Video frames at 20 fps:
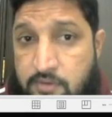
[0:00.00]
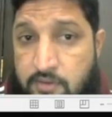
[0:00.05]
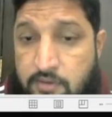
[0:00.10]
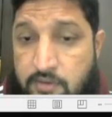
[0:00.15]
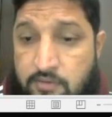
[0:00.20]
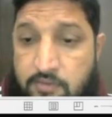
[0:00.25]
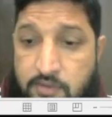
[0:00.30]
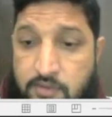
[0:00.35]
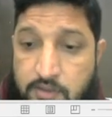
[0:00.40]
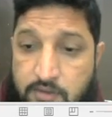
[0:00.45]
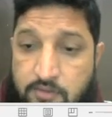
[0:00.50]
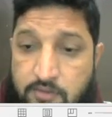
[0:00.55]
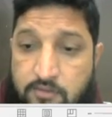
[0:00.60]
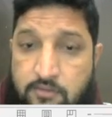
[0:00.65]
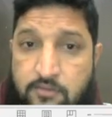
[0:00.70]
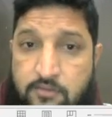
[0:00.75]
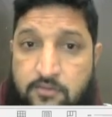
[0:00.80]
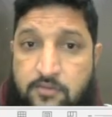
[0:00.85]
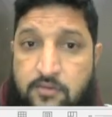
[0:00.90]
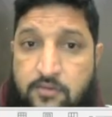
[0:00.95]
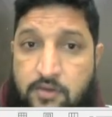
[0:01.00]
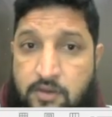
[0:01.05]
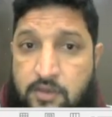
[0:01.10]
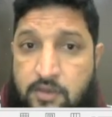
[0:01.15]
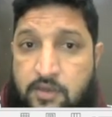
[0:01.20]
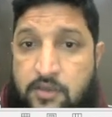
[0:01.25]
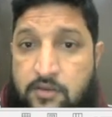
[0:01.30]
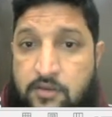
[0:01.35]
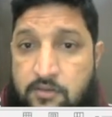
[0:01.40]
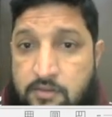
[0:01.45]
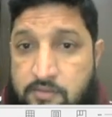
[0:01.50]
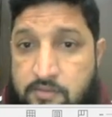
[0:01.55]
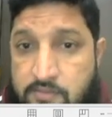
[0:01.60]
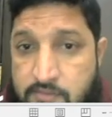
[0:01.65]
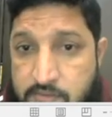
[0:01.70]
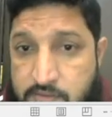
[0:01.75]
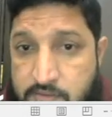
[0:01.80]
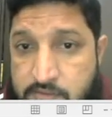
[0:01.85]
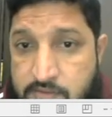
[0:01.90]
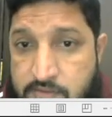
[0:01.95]
and then again
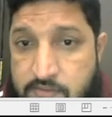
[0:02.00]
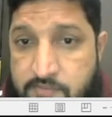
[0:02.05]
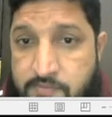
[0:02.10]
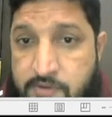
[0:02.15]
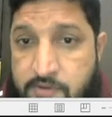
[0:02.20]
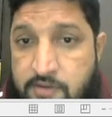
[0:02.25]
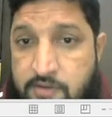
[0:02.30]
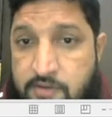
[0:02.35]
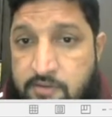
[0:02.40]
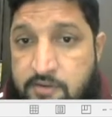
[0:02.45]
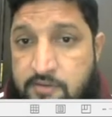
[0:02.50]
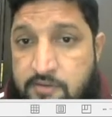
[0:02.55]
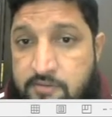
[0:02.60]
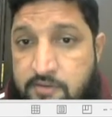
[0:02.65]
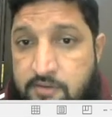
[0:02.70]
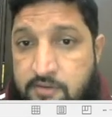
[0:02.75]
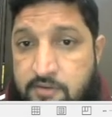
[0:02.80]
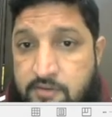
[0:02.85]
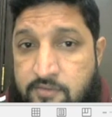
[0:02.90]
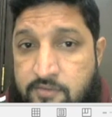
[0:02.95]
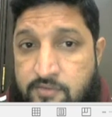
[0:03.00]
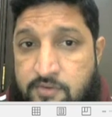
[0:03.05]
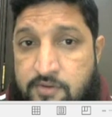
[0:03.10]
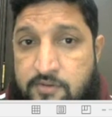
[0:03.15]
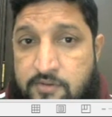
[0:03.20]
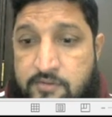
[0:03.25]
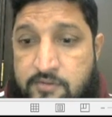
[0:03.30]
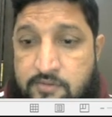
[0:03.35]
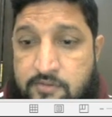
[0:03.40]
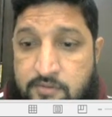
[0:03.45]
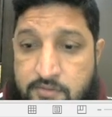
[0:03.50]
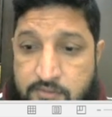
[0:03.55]
this particular cell reference,